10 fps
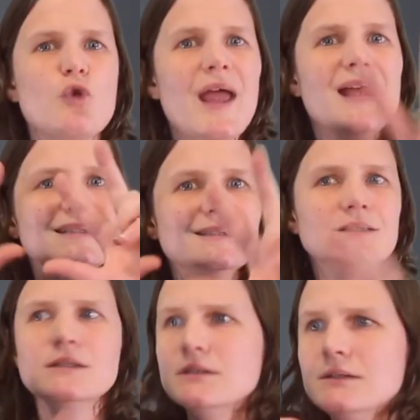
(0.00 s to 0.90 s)
wanting
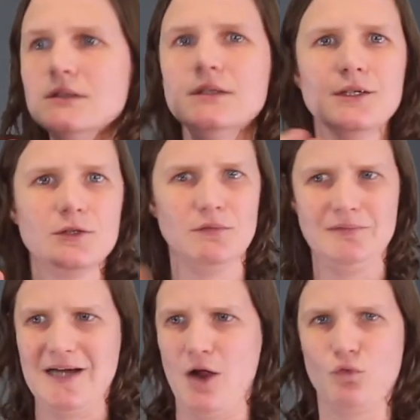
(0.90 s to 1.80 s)
to meet a
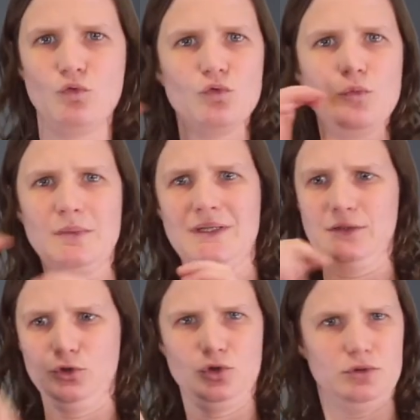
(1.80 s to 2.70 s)
representative from the
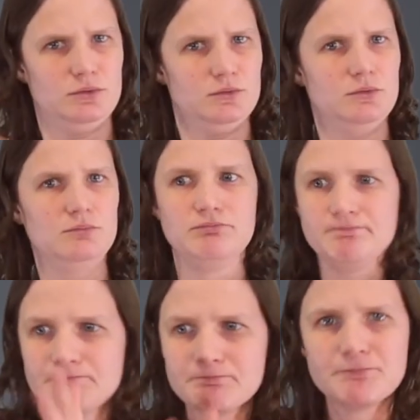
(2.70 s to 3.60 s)
UN, how, how did they
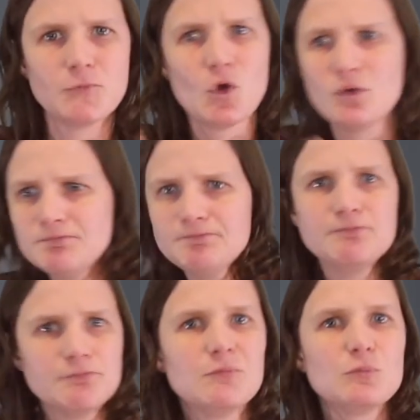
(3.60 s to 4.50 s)
communicate? Was
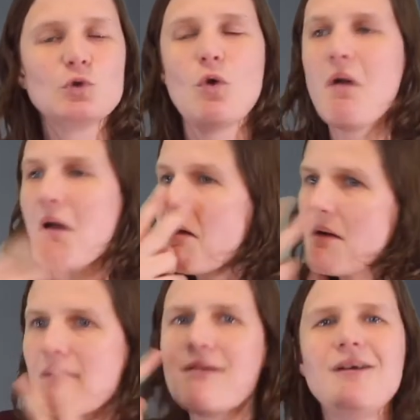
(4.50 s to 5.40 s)
it through sign
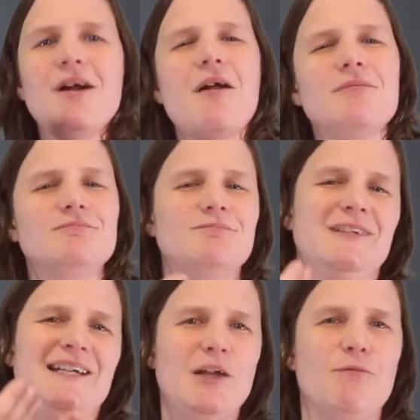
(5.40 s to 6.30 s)
or through written
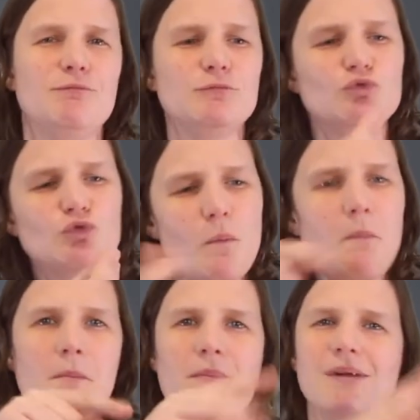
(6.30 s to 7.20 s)
notes?
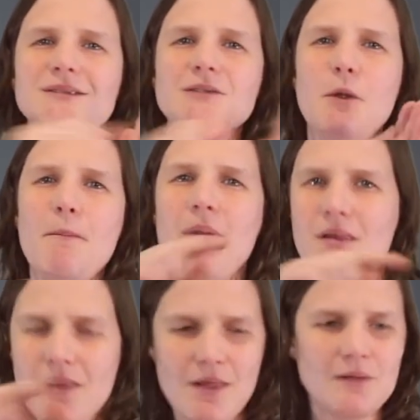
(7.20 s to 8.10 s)
And I
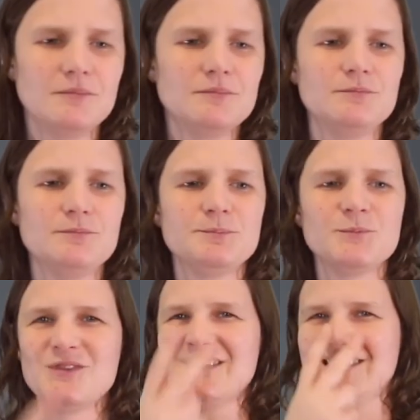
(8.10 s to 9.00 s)
observed some
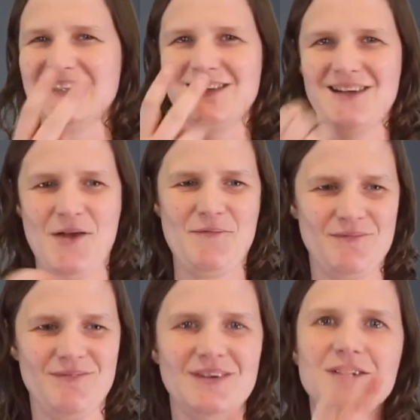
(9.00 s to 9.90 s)
examples that I'll explain
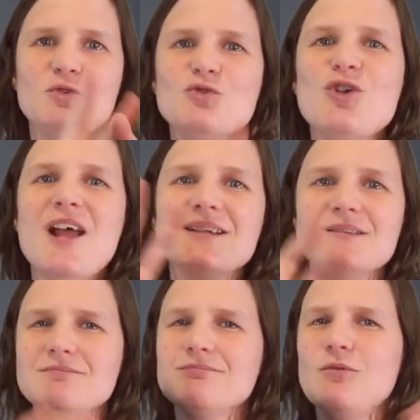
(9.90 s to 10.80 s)
to you now.
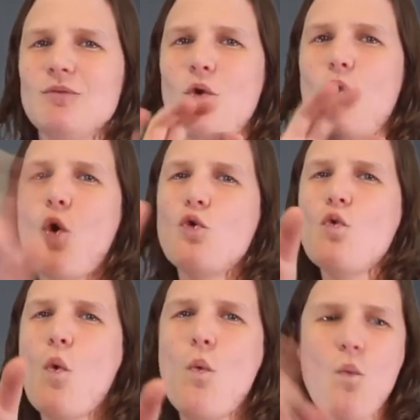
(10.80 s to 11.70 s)
You can see
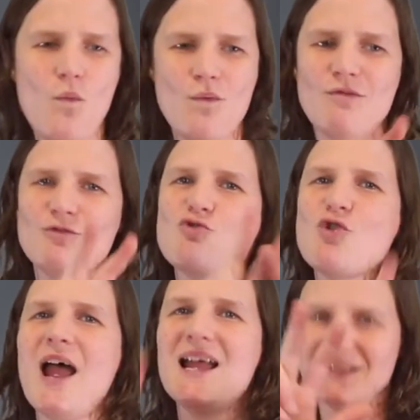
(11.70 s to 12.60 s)
on the slide
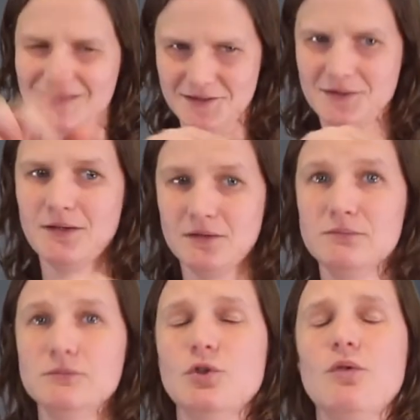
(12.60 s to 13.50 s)
there's the logo of the
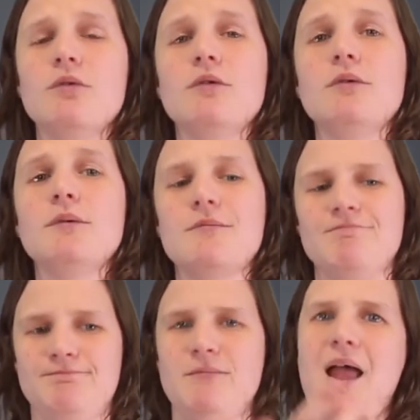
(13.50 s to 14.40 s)
United
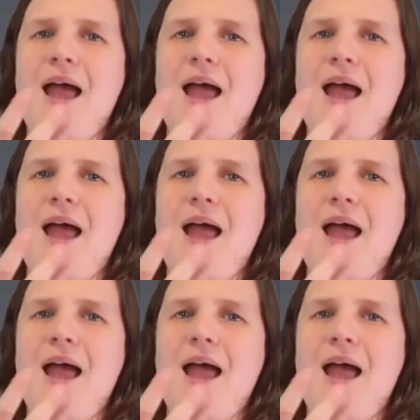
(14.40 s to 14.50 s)
Nations.